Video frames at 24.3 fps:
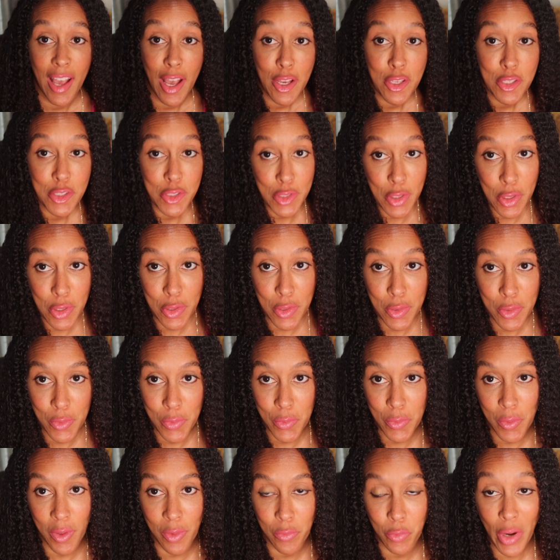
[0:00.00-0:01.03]

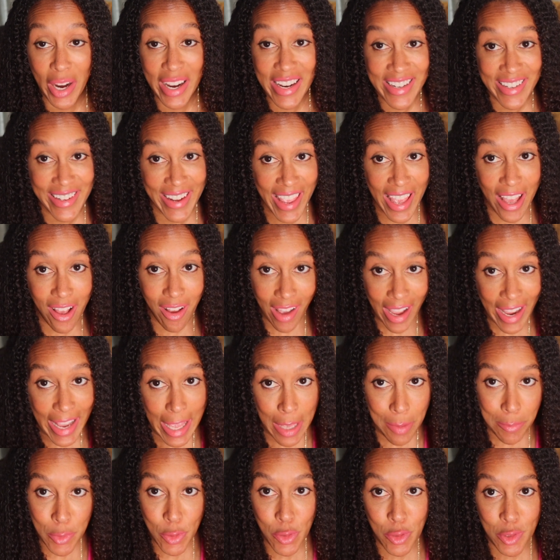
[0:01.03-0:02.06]
So right now I
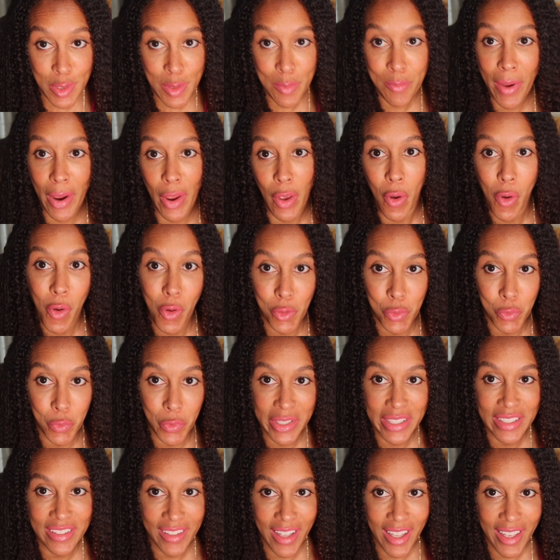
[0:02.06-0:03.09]
am using my old
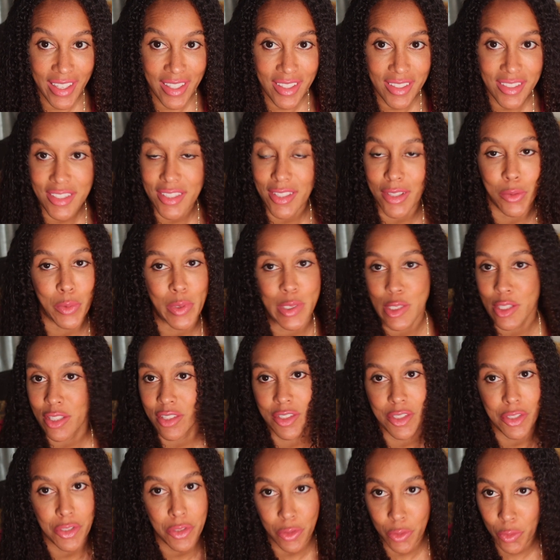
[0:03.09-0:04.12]
ring light, so it's
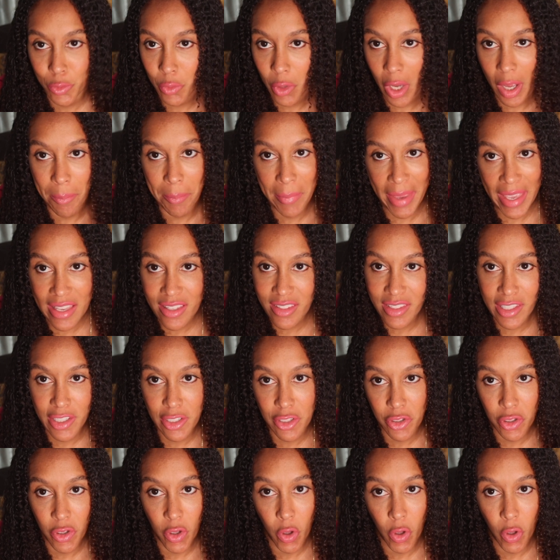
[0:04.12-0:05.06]
still amazing